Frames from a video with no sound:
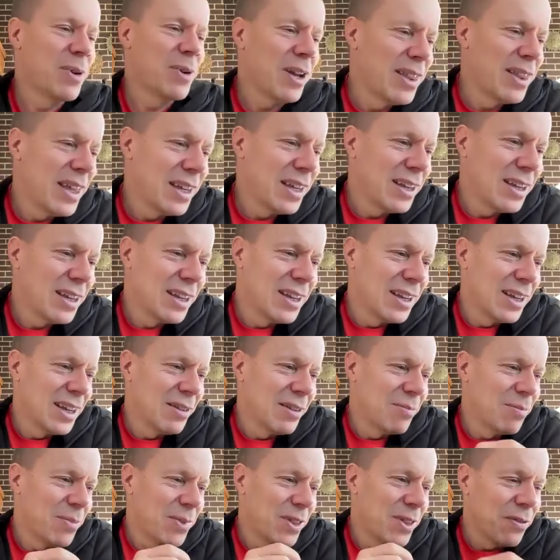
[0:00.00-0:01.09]
But I think
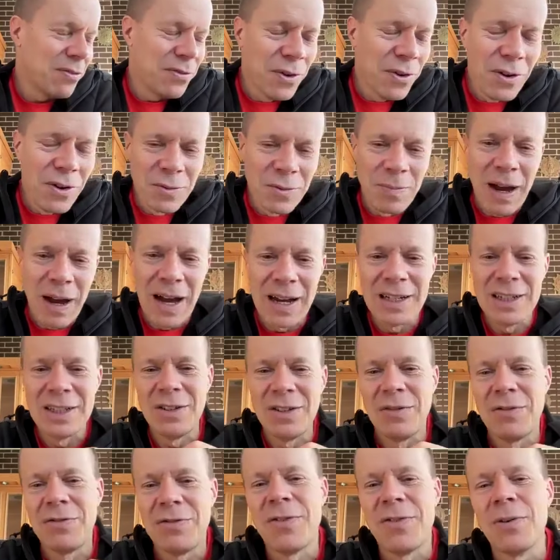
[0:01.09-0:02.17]
the first part is
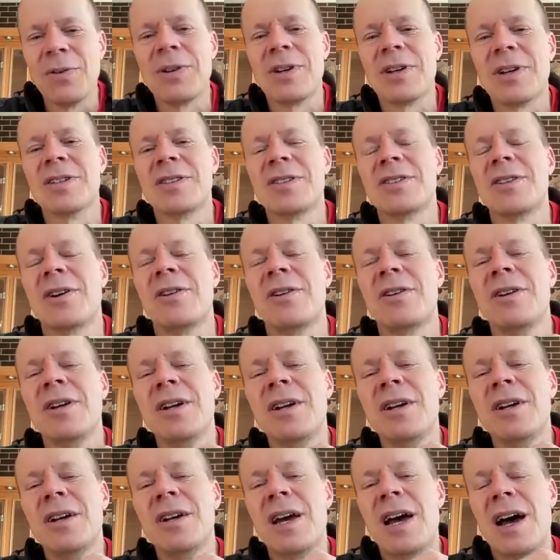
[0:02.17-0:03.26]
your focus. So
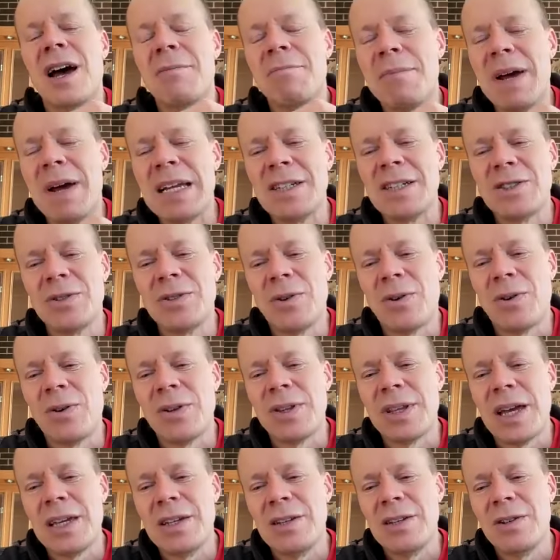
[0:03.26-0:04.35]
make
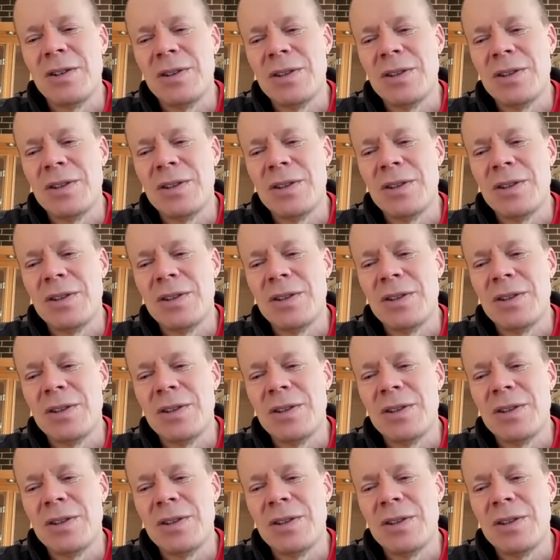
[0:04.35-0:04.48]
sure that